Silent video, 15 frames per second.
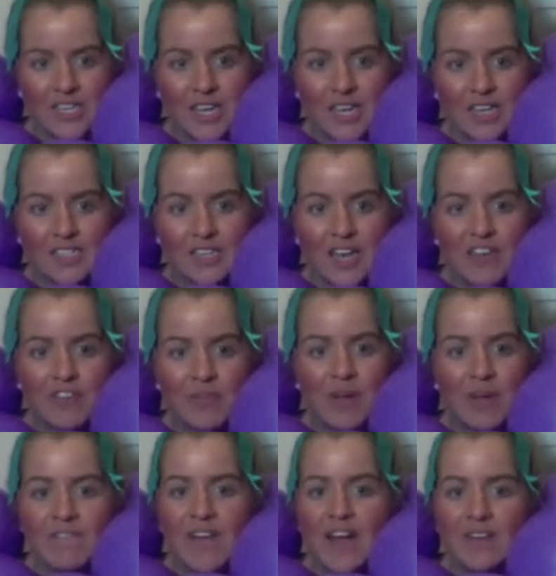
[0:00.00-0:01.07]
Aside from my
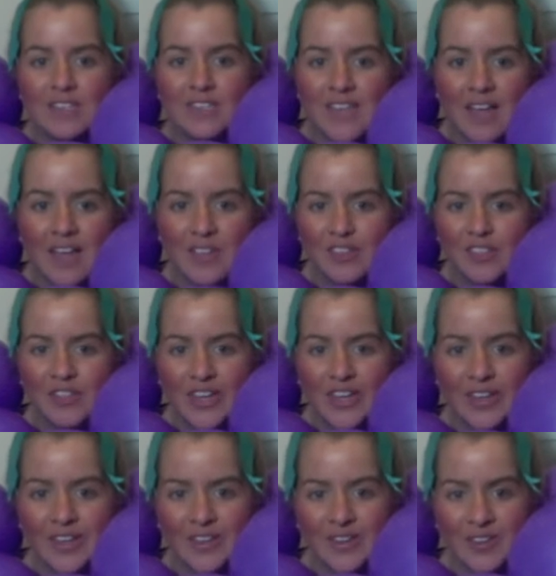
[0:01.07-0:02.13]
favourite South
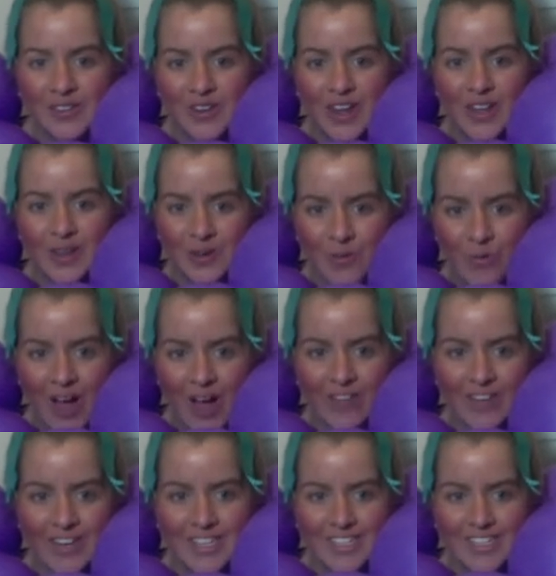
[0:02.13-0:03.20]
Australian and Australian wine
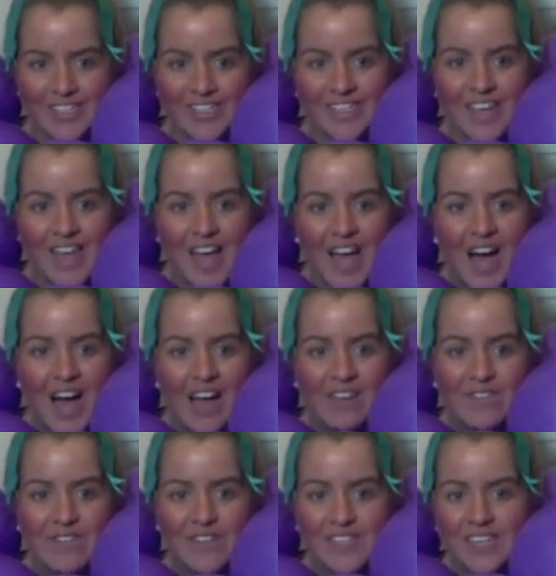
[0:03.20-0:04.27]
regions, I've
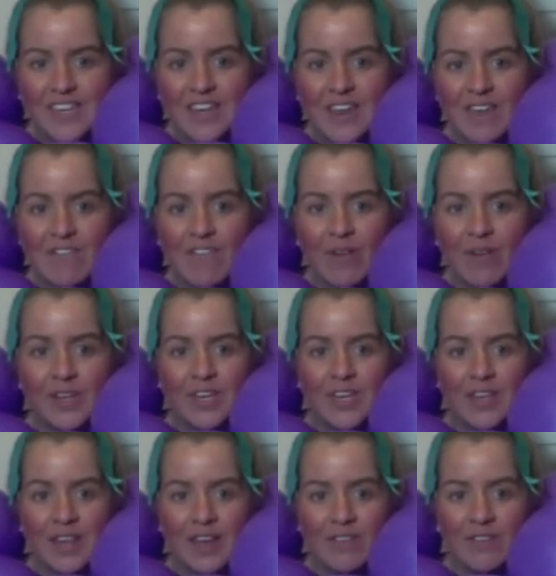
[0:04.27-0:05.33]
visited and fallen
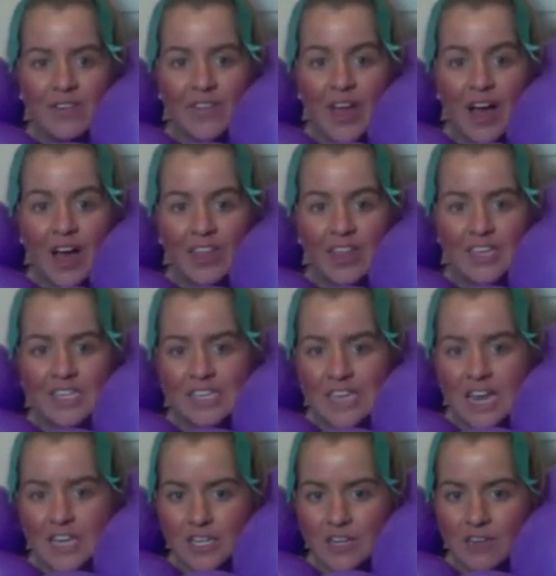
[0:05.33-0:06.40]
in love with other
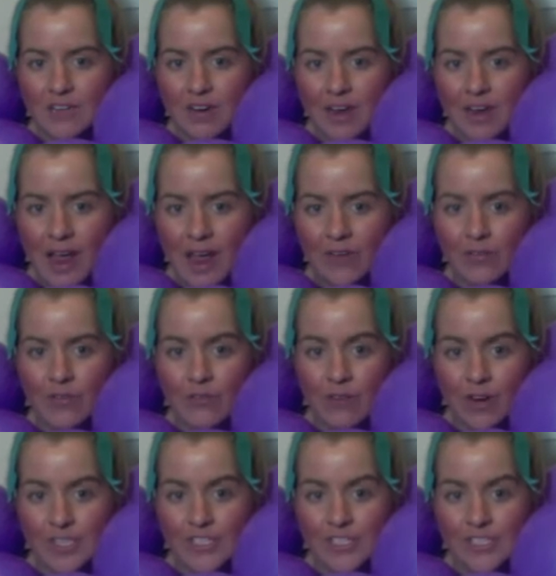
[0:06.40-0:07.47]
internationally renowned
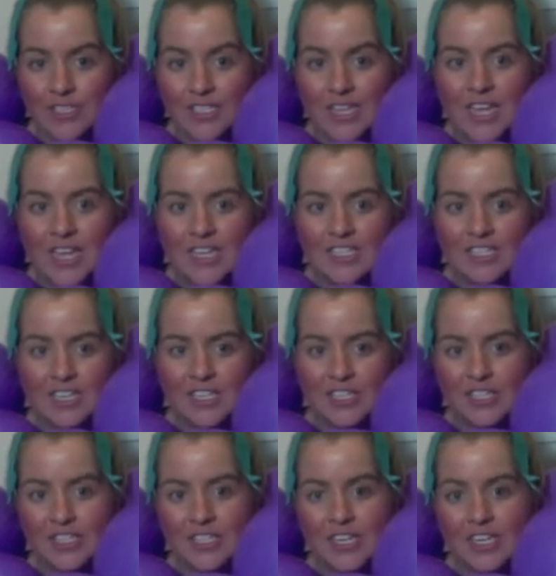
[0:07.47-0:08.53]
regions such
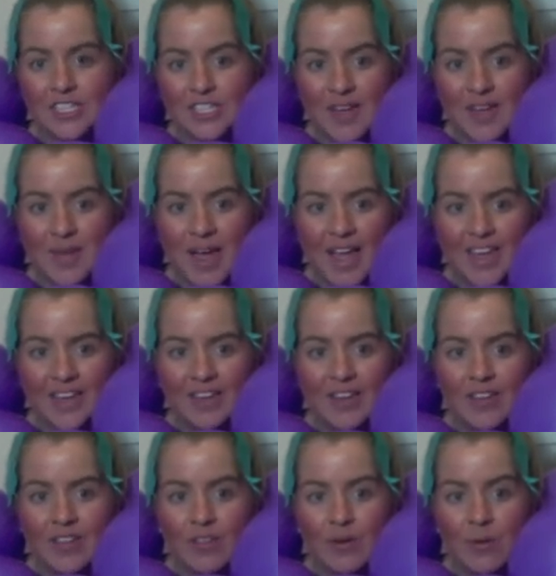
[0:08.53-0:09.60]
as Champagne,
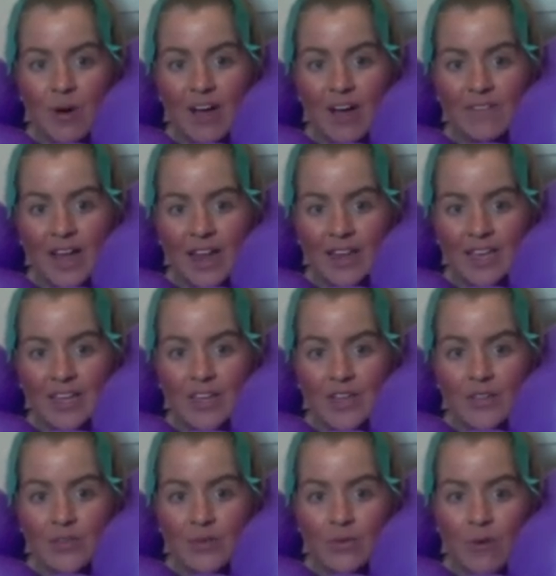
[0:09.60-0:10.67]
Loire Valley,
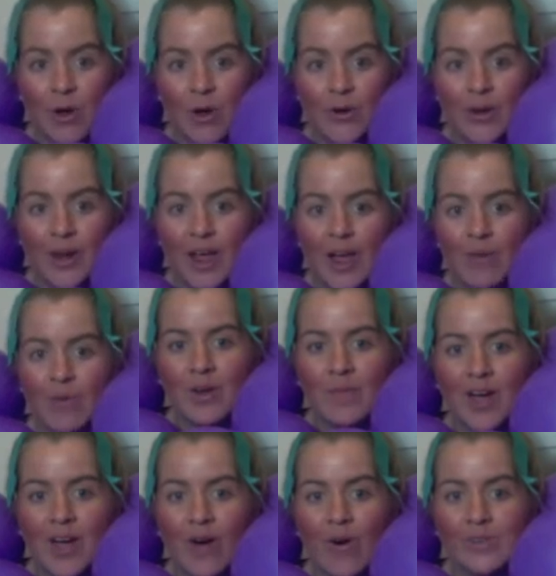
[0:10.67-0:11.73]
the Rhone and
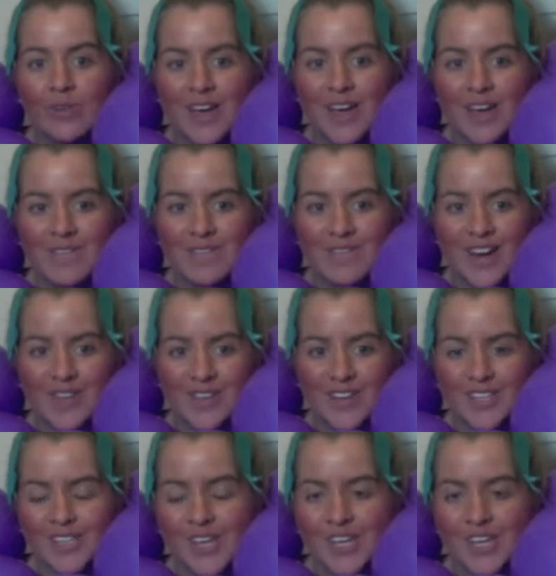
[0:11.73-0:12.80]
my all-time
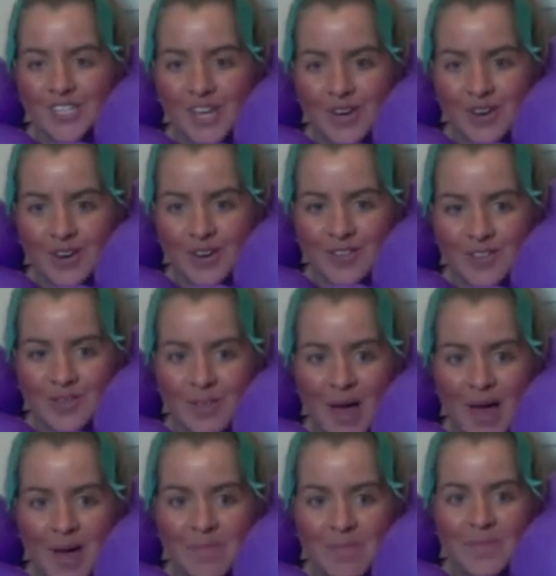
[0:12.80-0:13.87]
favourites,
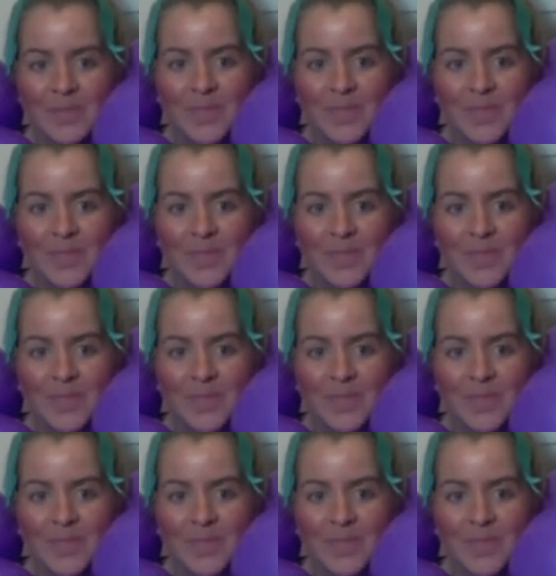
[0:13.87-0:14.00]
Chateauneuf-du-Pape.